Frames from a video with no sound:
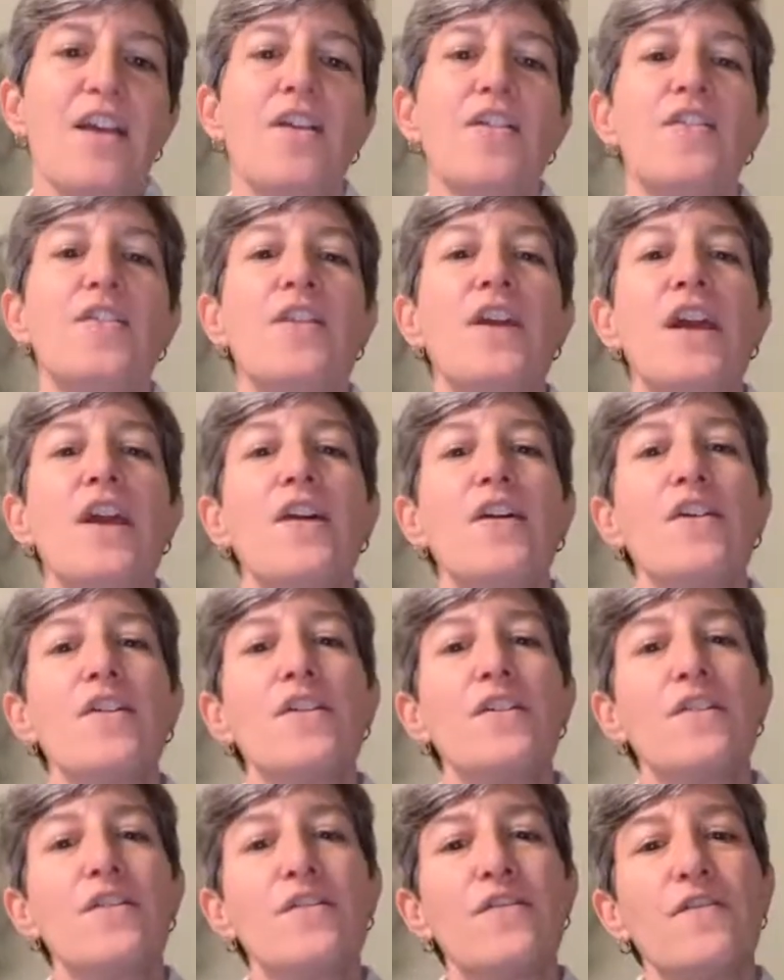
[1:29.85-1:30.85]
they're
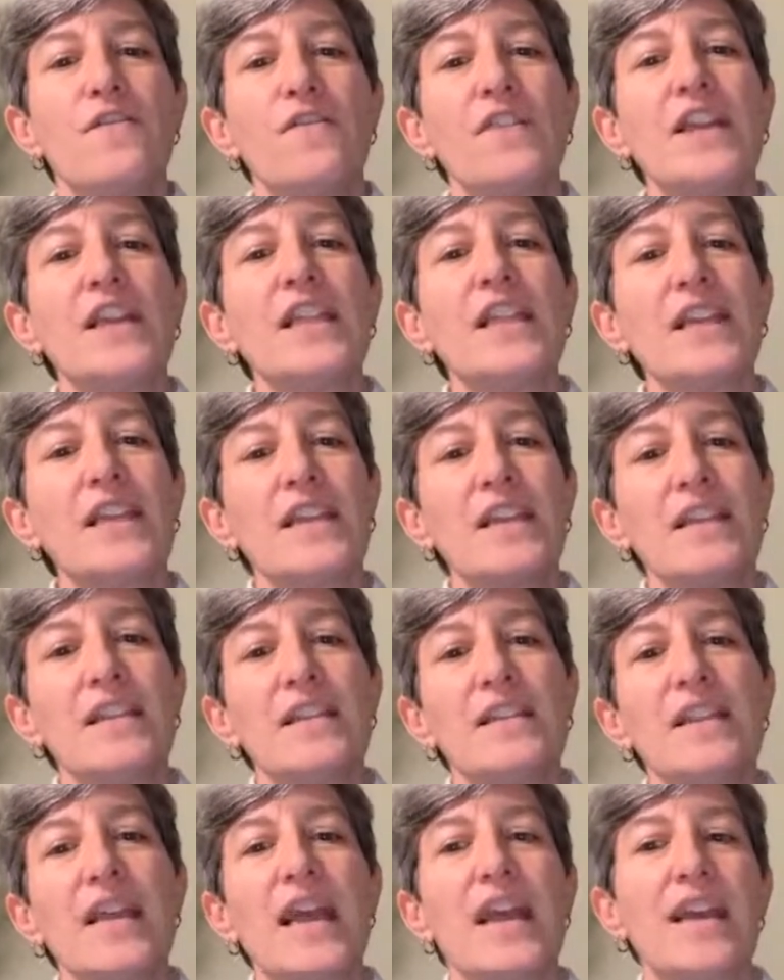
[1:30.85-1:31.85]
feeling
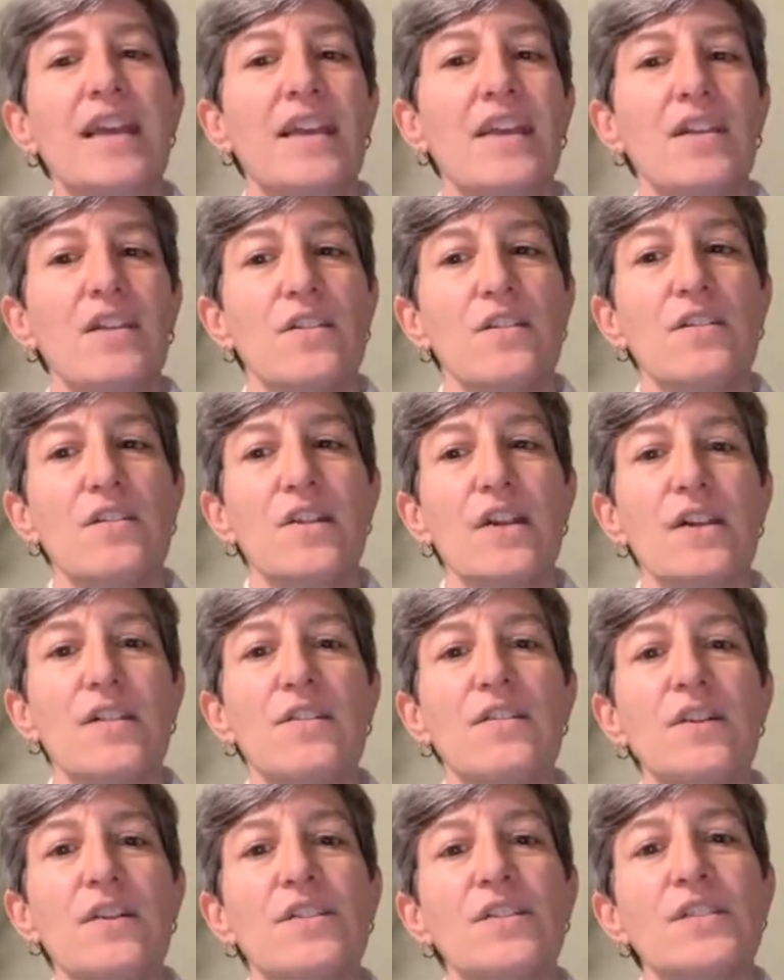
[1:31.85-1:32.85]
like
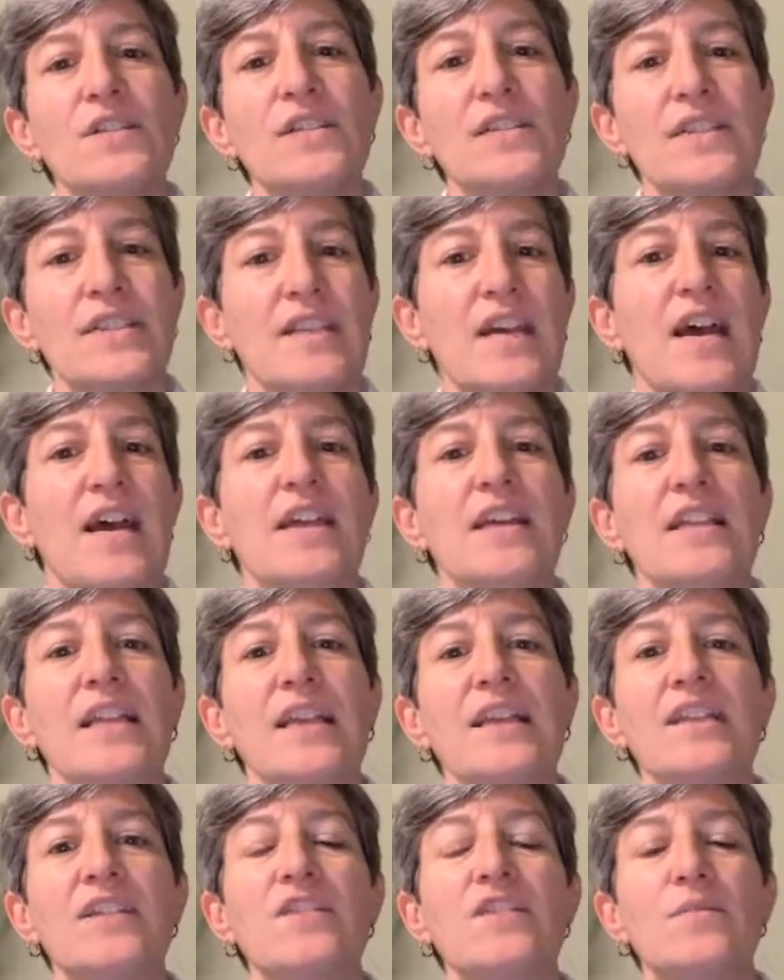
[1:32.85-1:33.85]
they're stuck, like
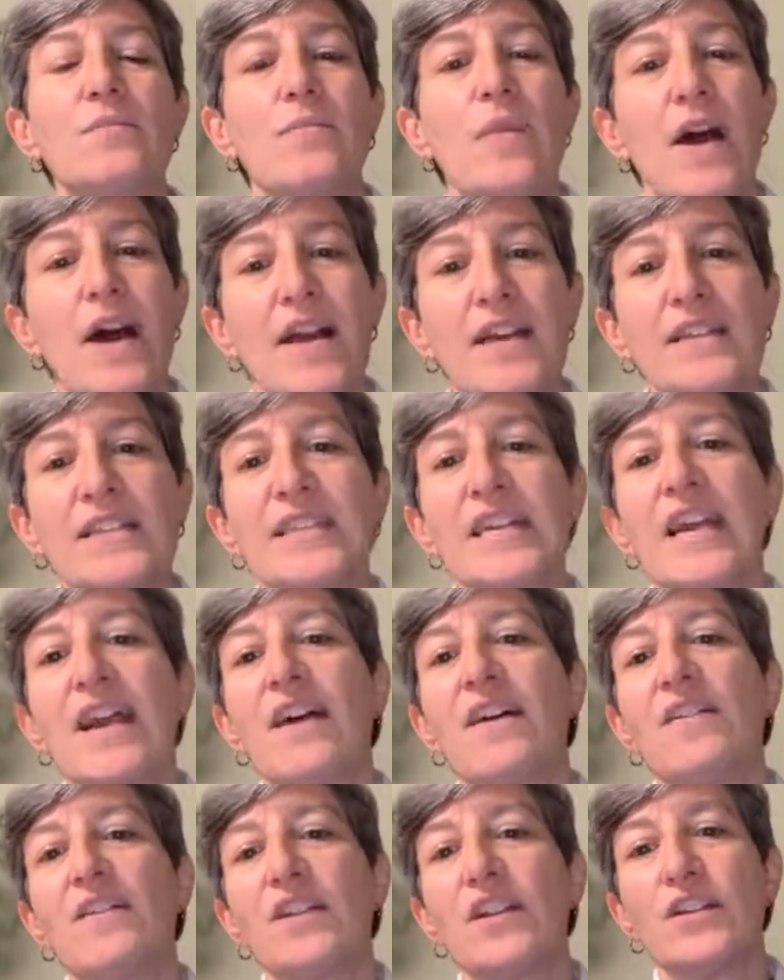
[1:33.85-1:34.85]
bogged
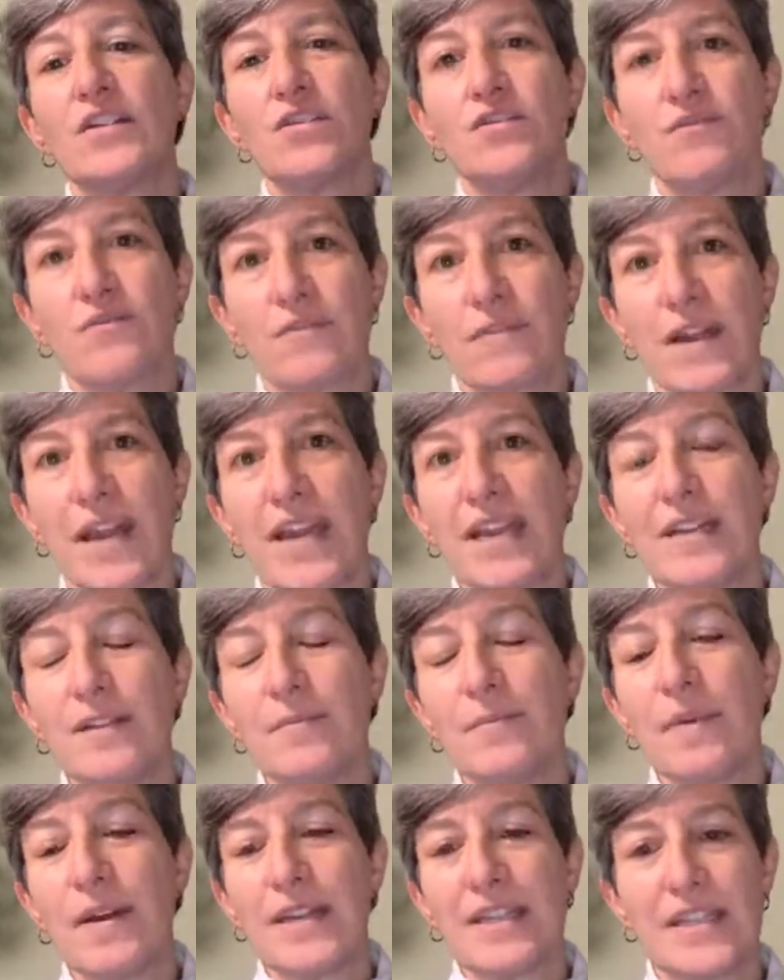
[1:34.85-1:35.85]
down,
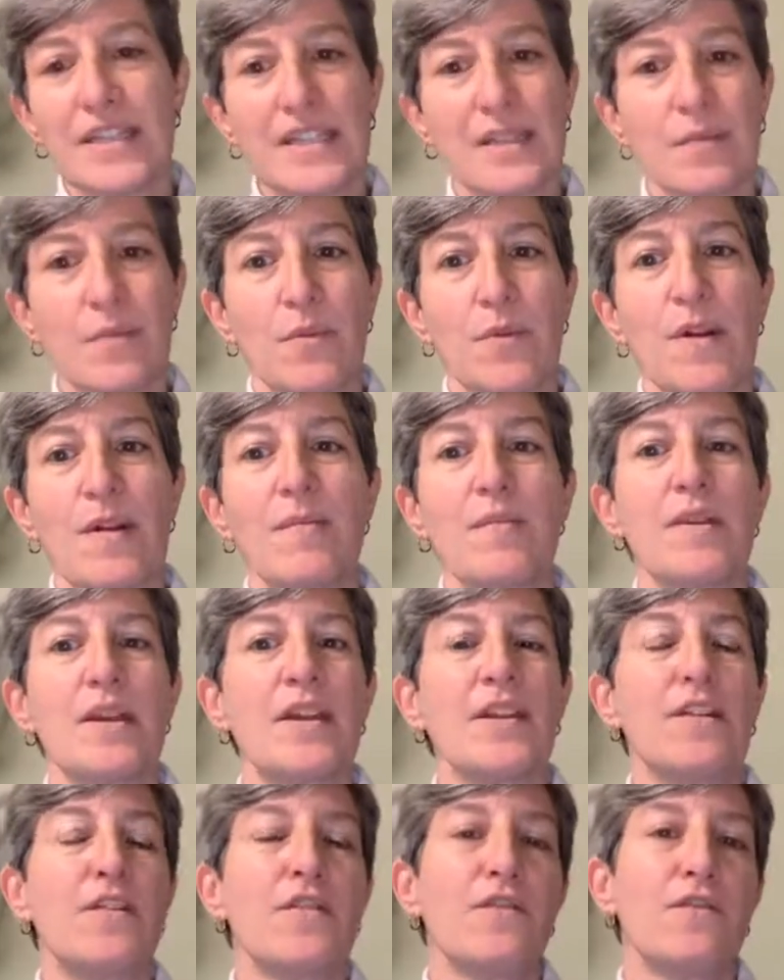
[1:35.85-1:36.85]
drained by
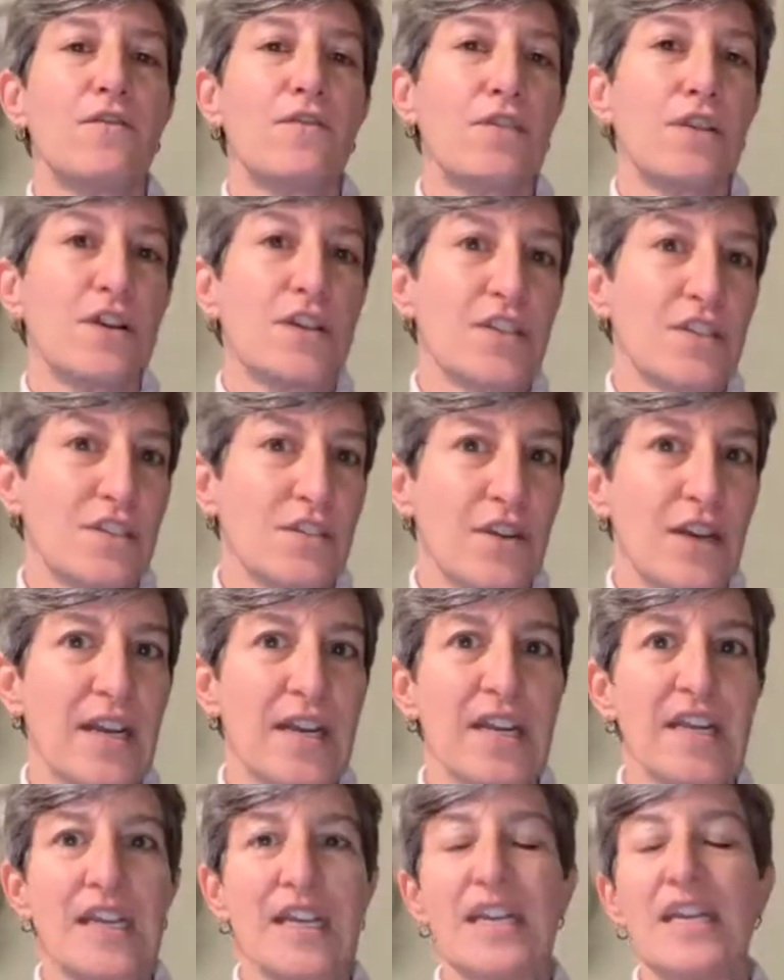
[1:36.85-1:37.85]
disappointment,
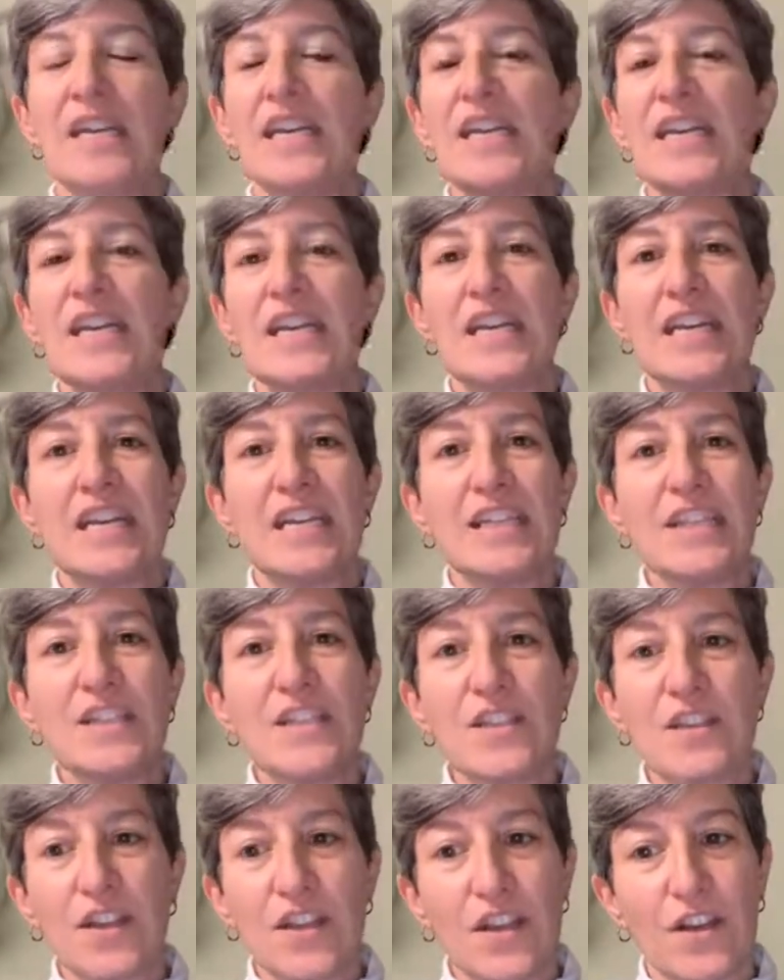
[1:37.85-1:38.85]
frustrated,
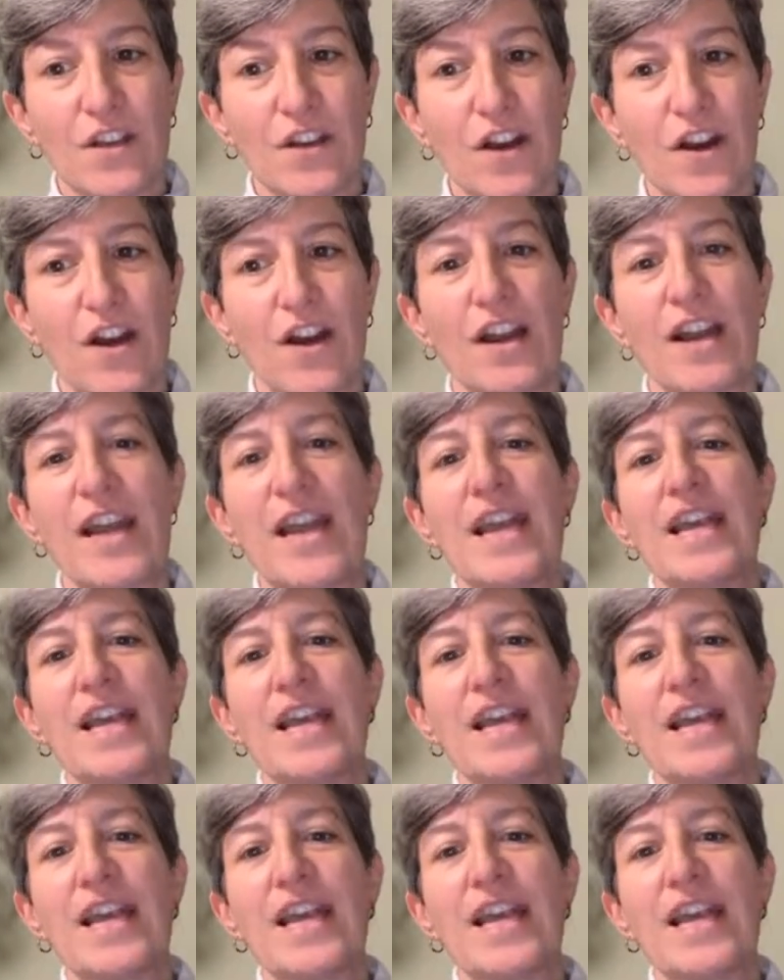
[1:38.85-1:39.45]
insecure.